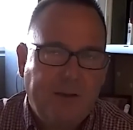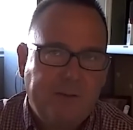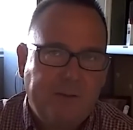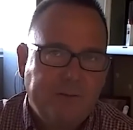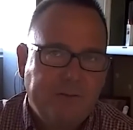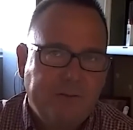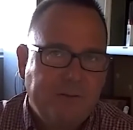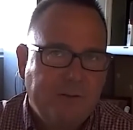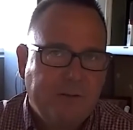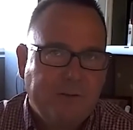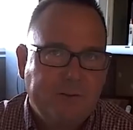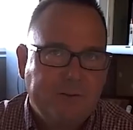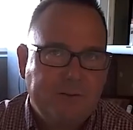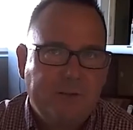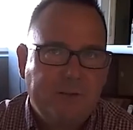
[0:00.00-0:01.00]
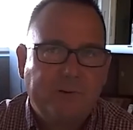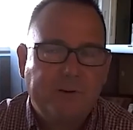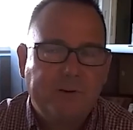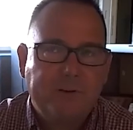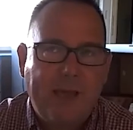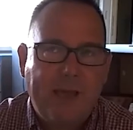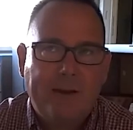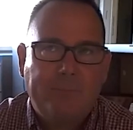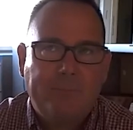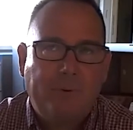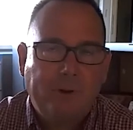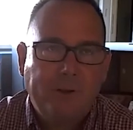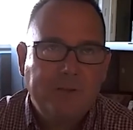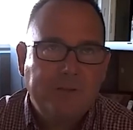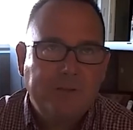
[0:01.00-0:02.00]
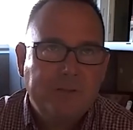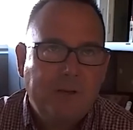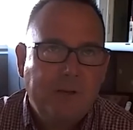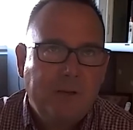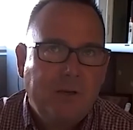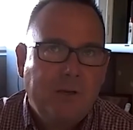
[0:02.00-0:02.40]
And there's different data points